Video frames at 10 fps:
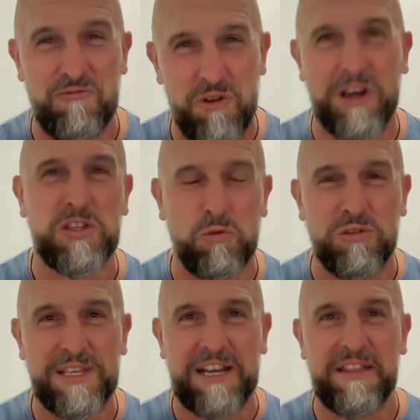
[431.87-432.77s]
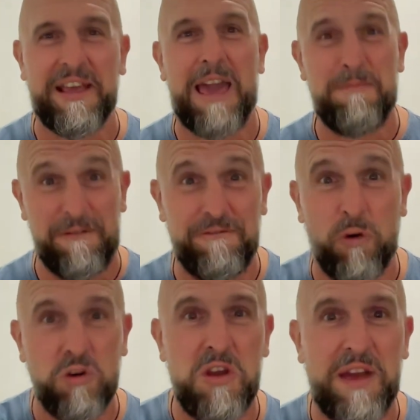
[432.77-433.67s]
right towards the end of the game
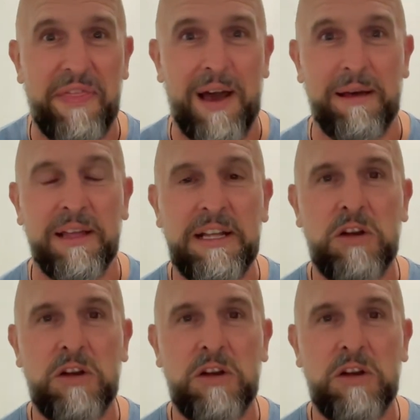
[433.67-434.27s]
before you get that